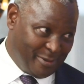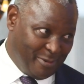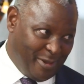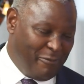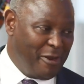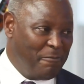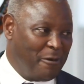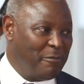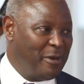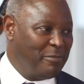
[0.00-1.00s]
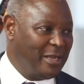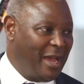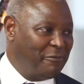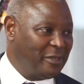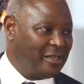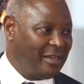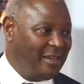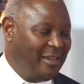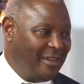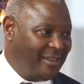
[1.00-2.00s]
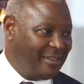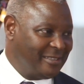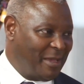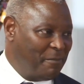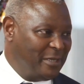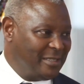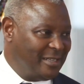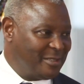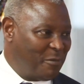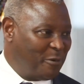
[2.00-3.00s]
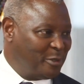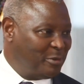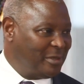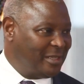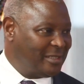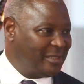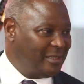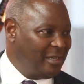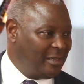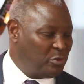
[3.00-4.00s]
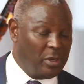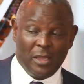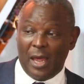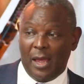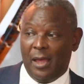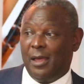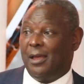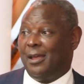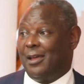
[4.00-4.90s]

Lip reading: So every problem in Africa is a business opportunity to either